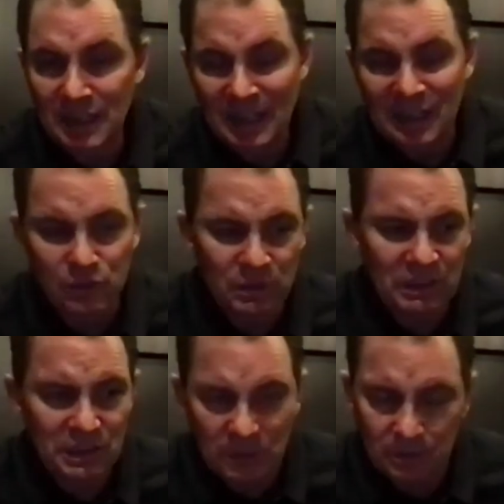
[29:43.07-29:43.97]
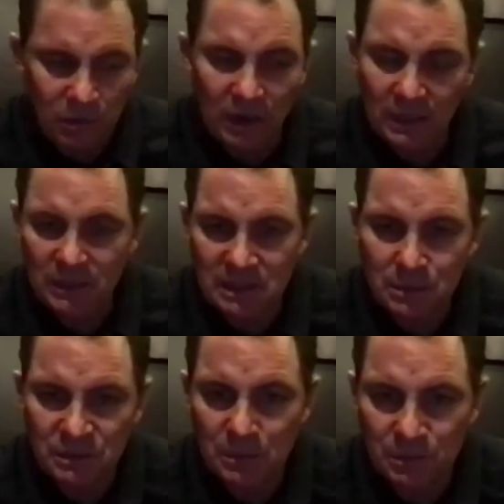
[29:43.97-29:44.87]
And it's really to Chip's credit, because he
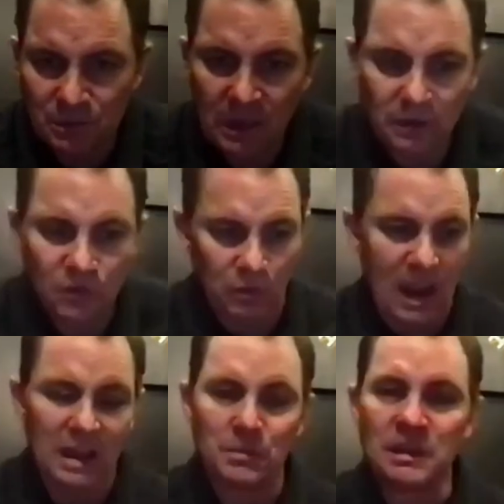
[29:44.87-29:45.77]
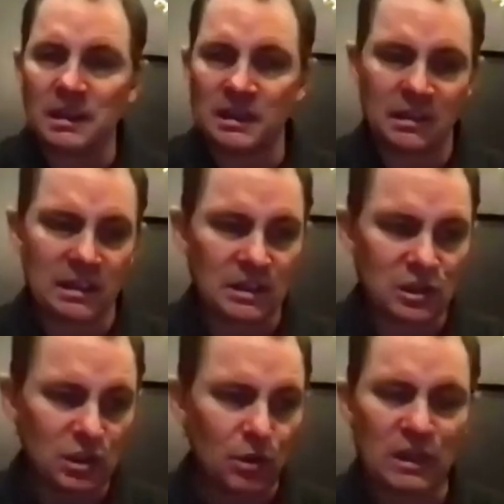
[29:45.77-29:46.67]
was able to kind of drag me in, and he
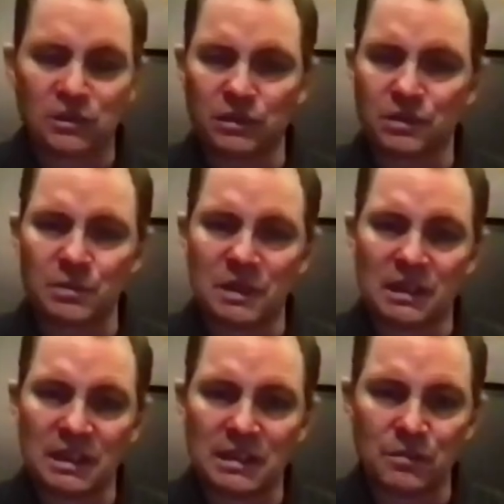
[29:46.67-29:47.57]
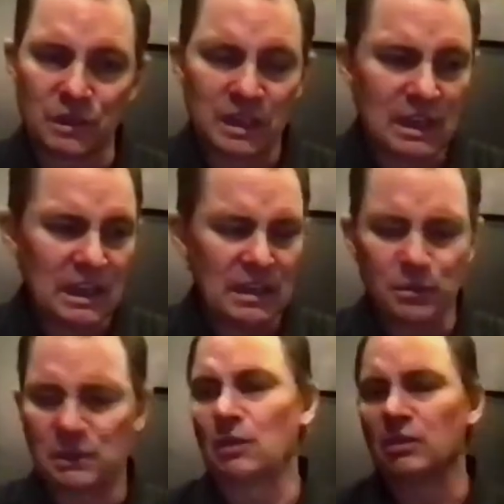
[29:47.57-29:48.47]
showed interest in me, and he
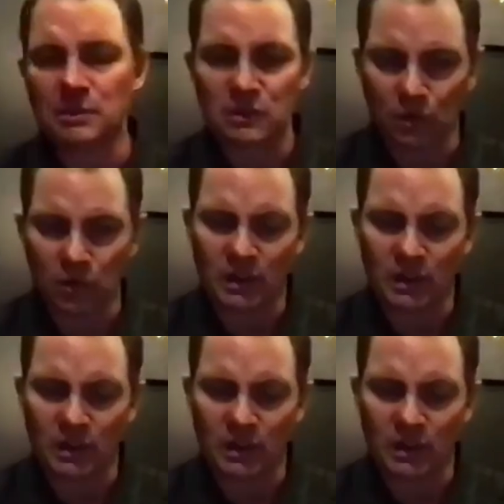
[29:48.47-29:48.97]
was like, well, let me draw.